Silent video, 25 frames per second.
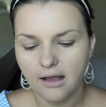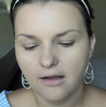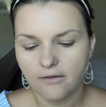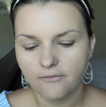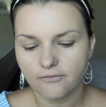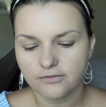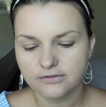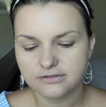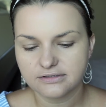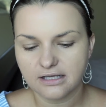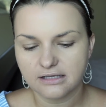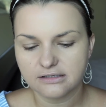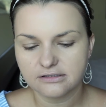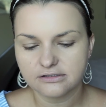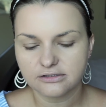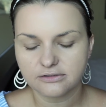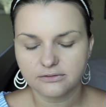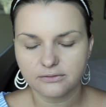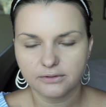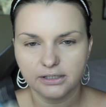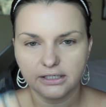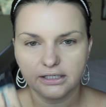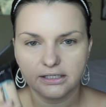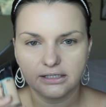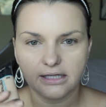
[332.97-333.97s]
for
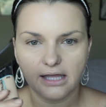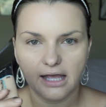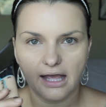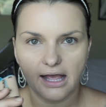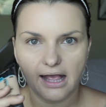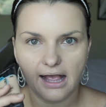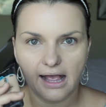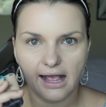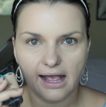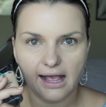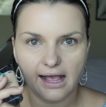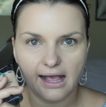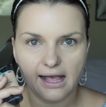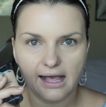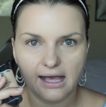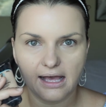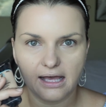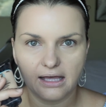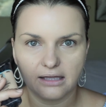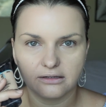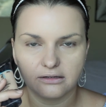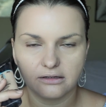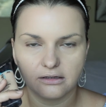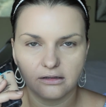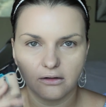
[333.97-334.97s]
sunscreen,
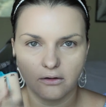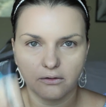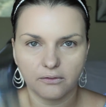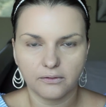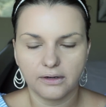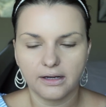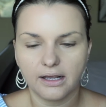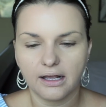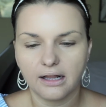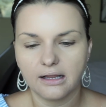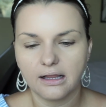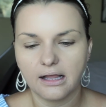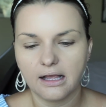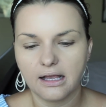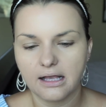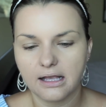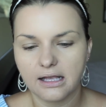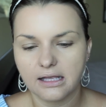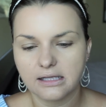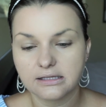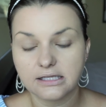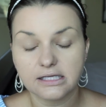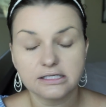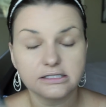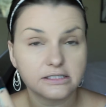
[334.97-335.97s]
and L'Oreal
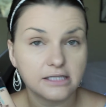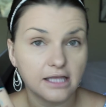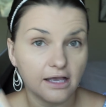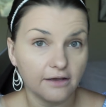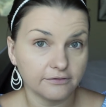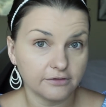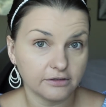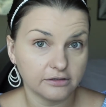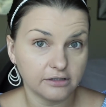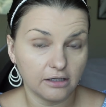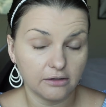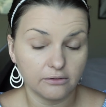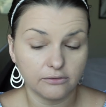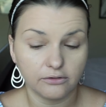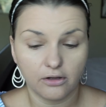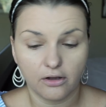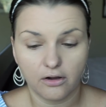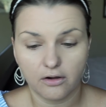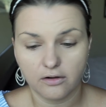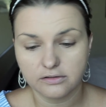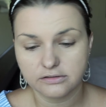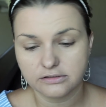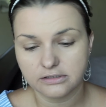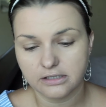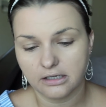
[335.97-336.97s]
doesn't have titanium
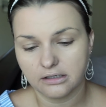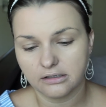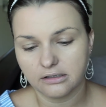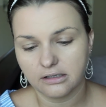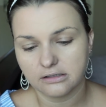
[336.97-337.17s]
dioxide.